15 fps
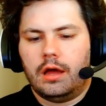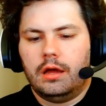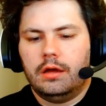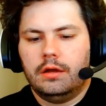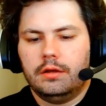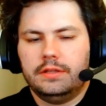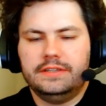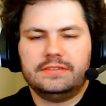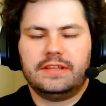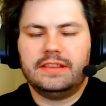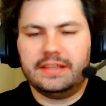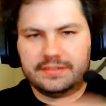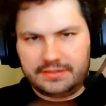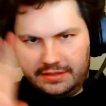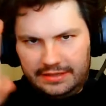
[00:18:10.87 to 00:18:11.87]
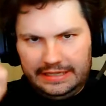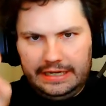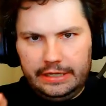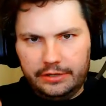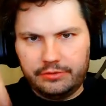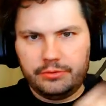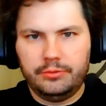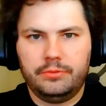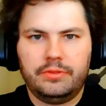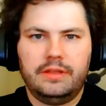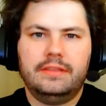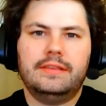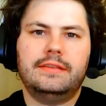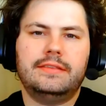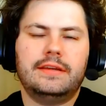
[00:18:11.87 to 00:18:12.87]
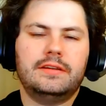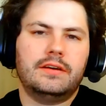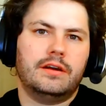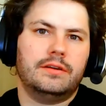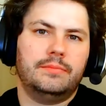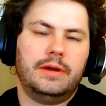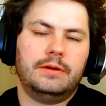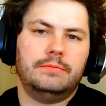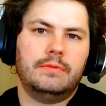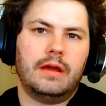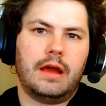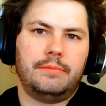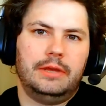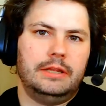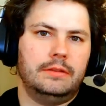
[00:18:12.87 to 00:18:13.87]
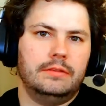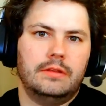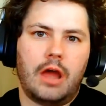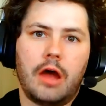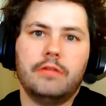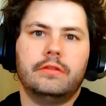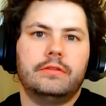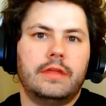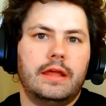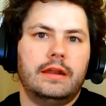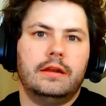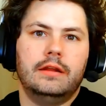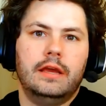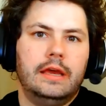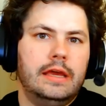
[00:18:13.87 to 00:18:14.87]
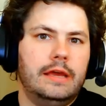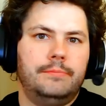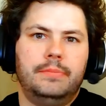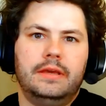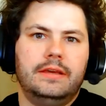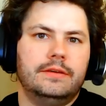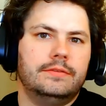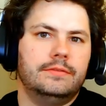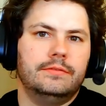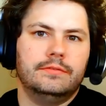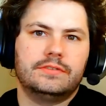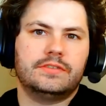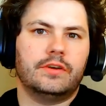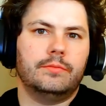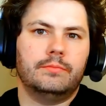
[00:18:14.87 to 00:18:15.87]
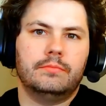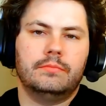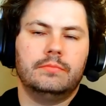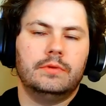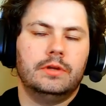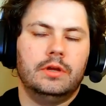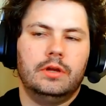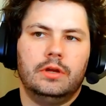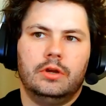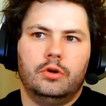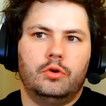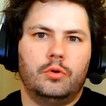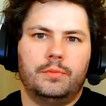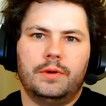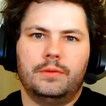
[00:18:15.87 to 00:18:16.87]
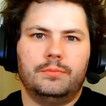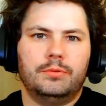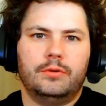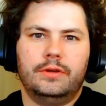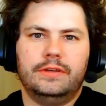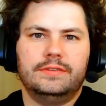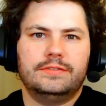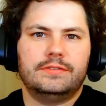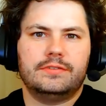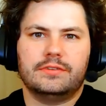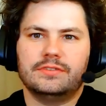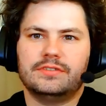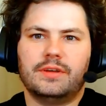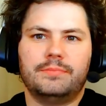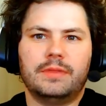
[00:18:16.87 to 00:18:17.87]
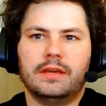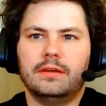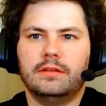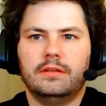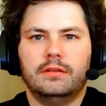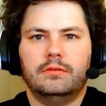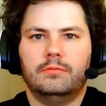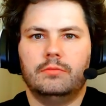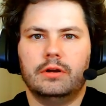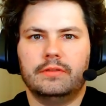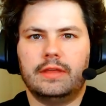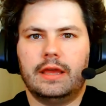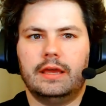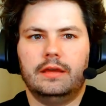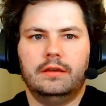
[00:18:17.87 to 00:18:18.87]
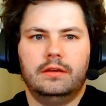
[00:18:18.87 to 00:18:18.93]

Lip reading: this cleaning crew thing that they talked about, I mean, other than it being some corporate employees or something where they